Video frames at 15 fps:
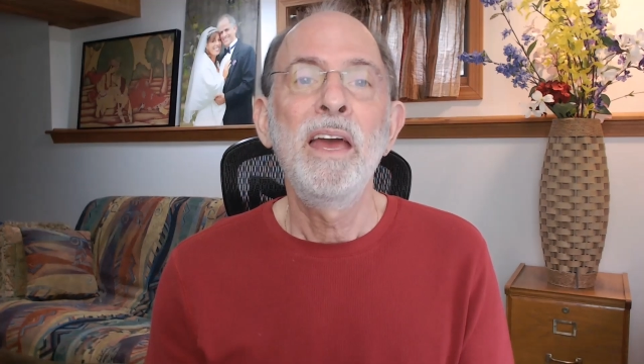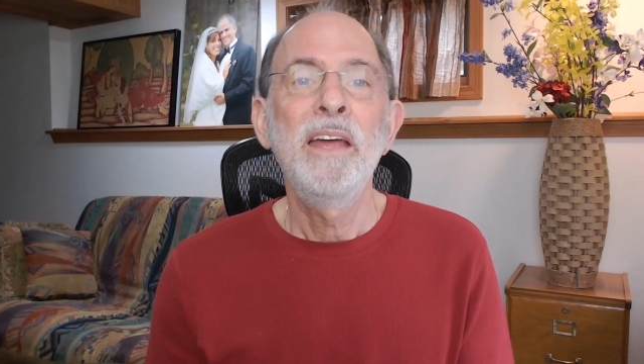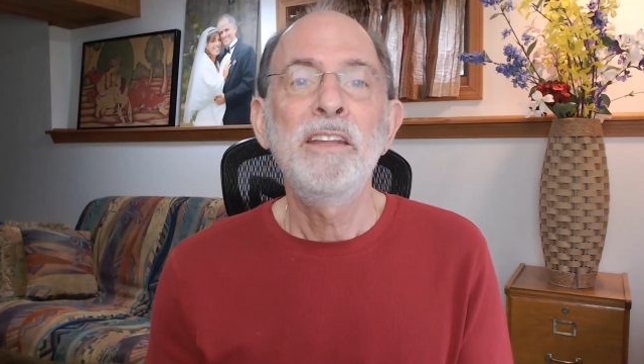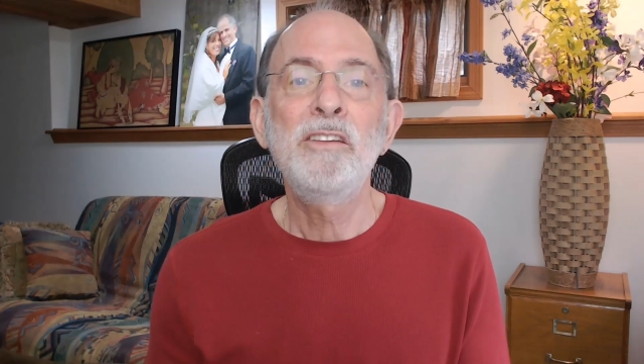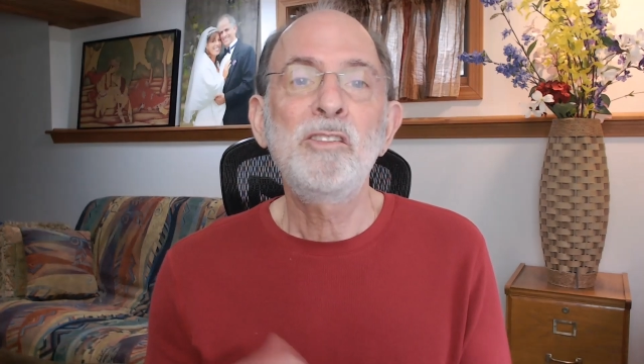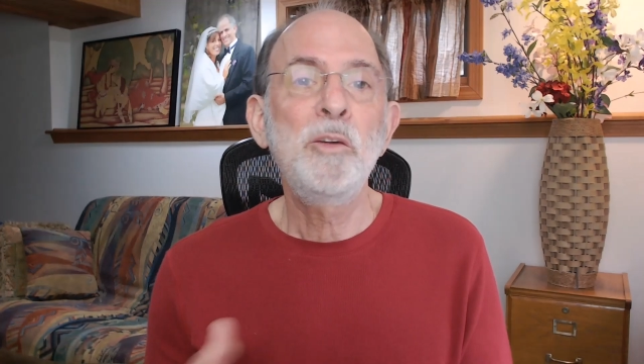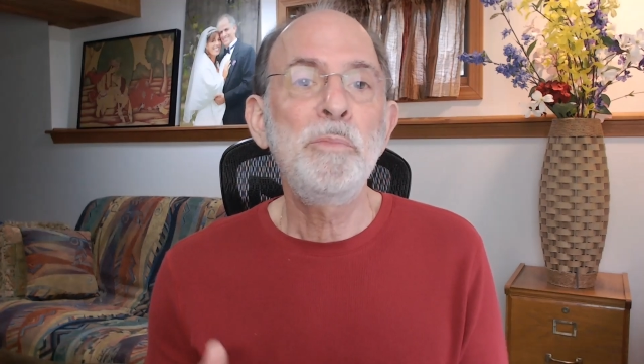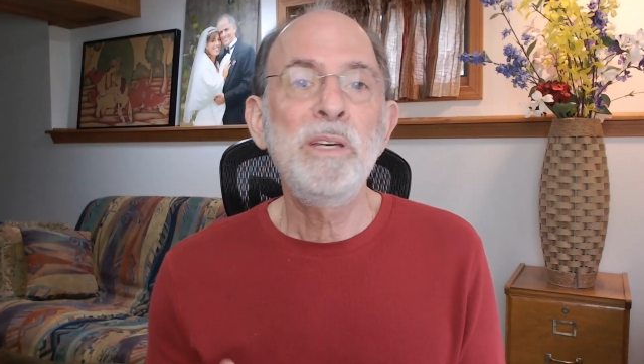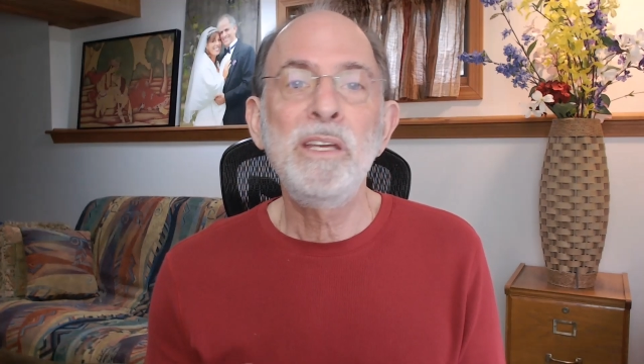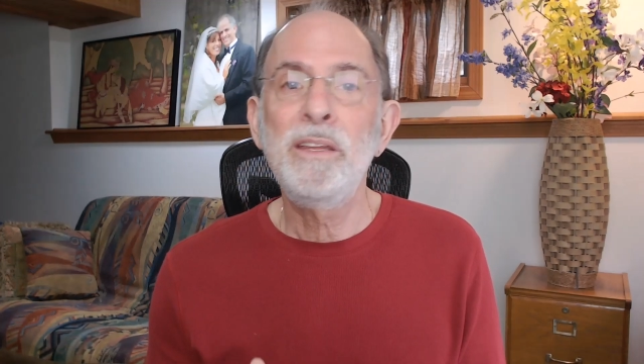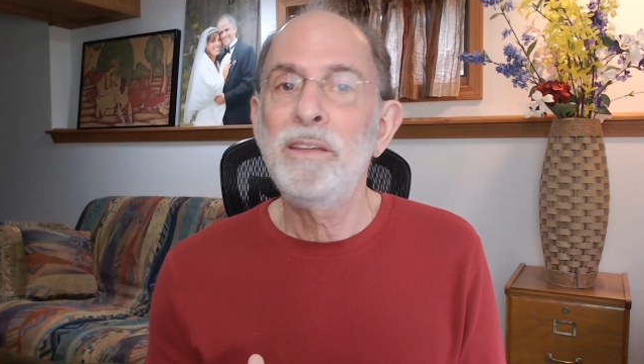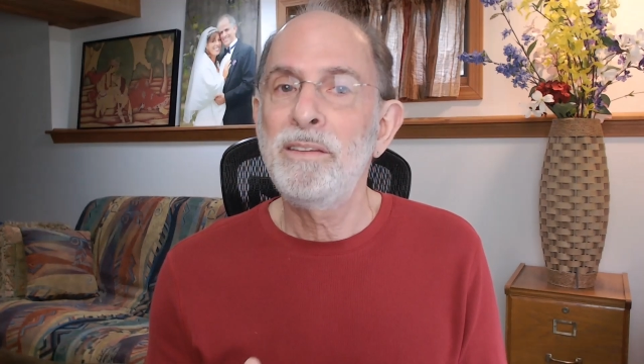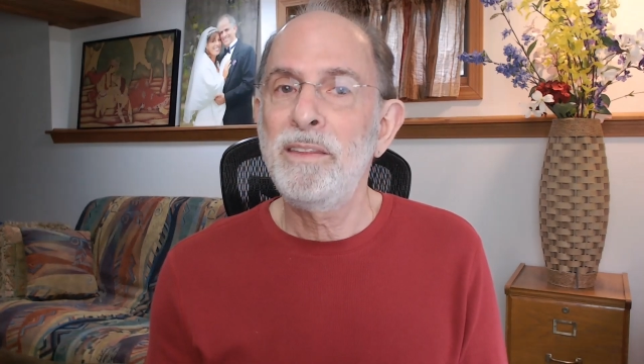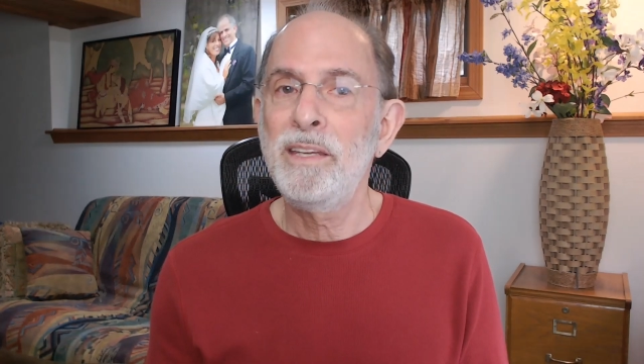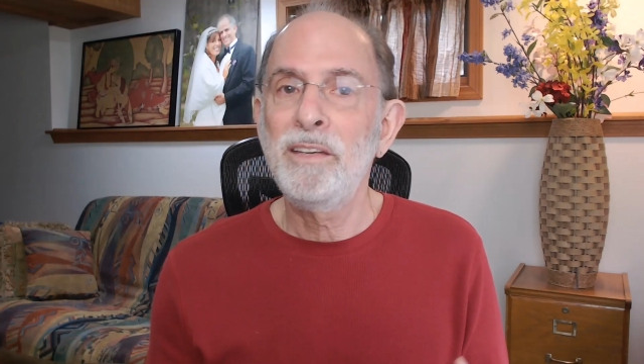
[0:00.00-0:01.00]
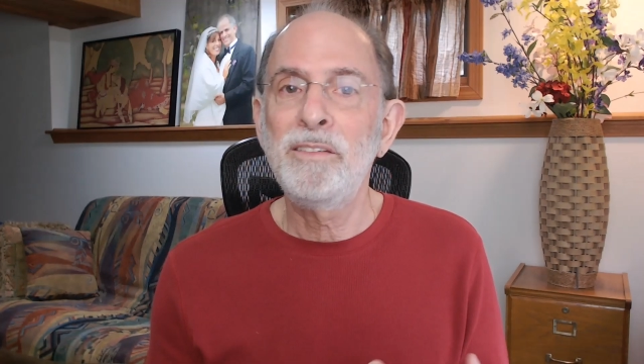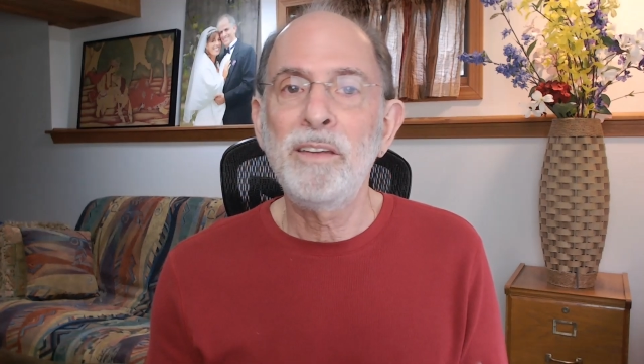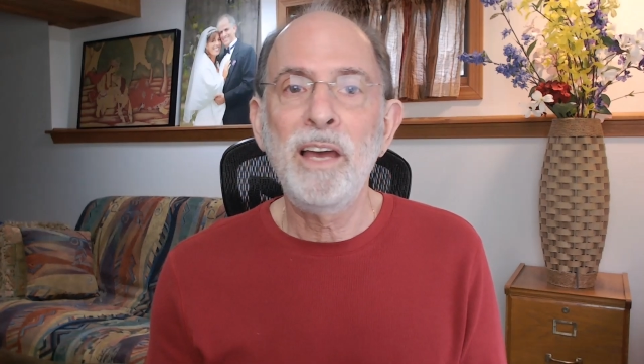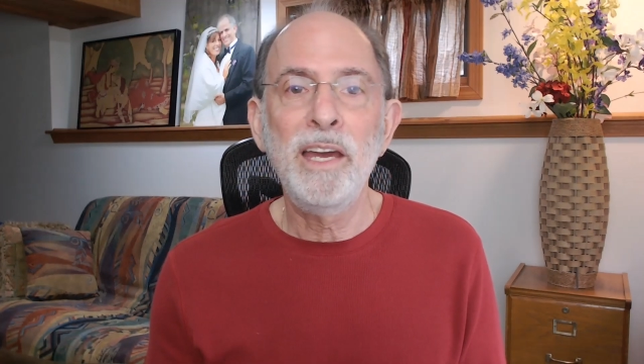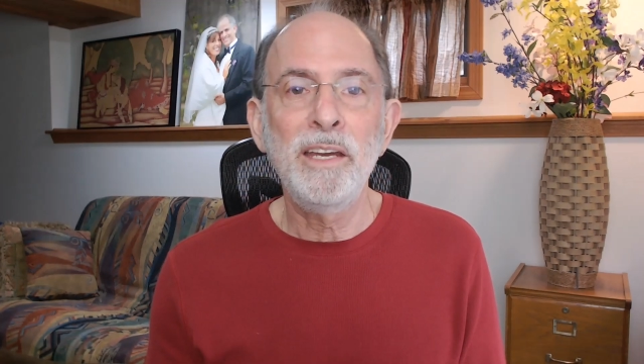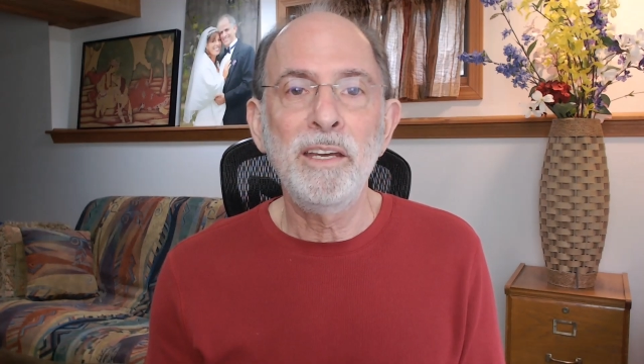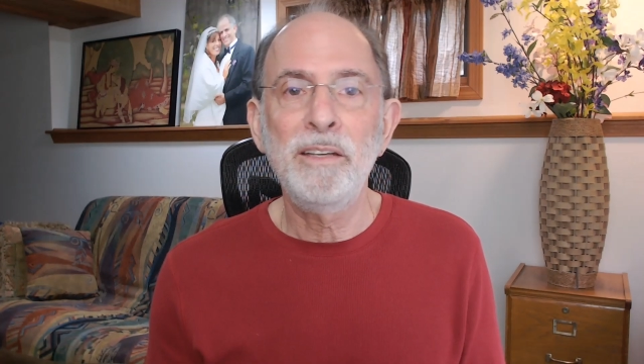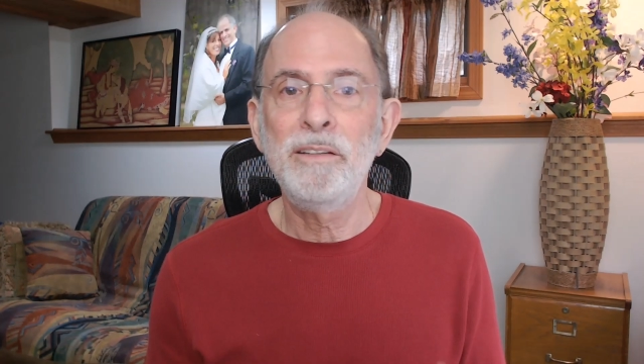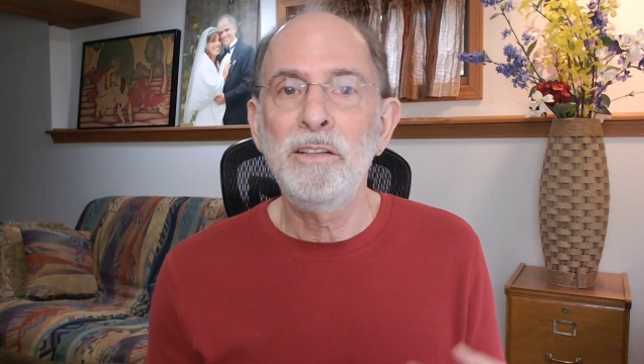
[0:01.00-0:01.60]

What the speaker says: This could be things like,